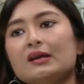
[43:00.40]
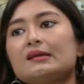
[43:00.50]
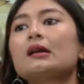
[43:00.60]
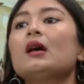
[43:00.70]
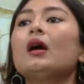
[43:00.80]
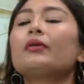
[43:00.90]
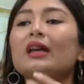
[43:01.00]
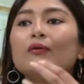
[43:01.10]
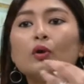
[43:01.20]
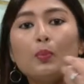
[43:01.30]
this.
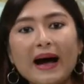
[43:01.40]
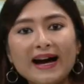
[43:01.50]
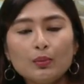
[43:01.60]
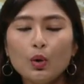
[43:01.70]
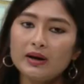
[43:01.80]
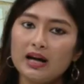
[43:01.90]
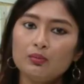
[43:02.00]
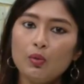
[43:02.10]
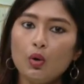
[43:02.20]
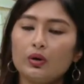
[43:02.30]
They would buy more
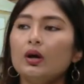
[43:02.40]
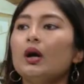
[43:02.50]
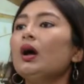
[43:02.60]
and more